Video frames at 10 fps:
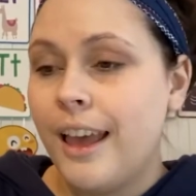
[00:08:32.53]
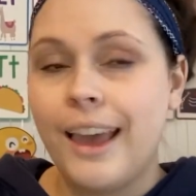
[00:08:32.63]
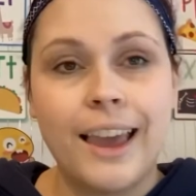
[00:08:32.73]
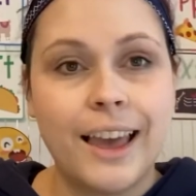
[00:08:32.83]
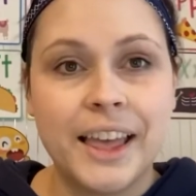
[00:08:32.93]

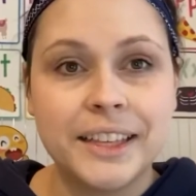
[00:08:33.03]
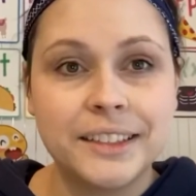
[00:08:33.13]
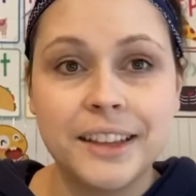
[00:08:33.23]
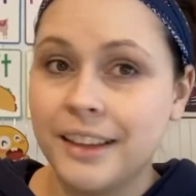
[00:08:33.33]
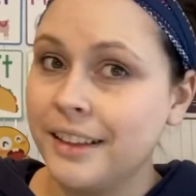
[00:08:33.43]
And
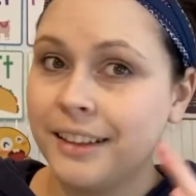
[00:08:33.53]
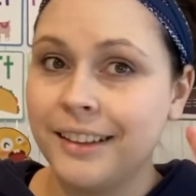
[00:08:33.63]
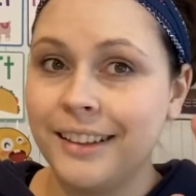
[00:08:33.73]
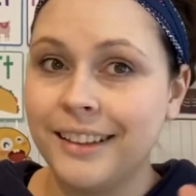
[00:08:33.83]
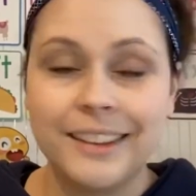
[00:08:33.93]

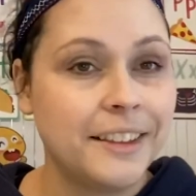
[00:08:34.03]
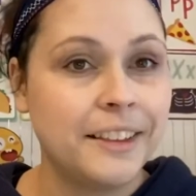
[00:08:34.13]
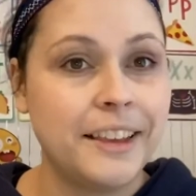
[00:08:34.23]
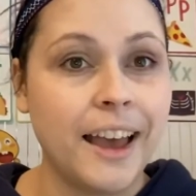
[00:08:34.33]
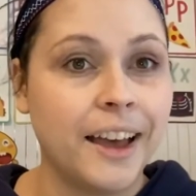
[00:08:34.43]

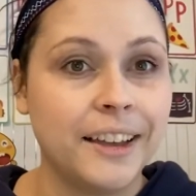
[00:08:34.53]
yeah,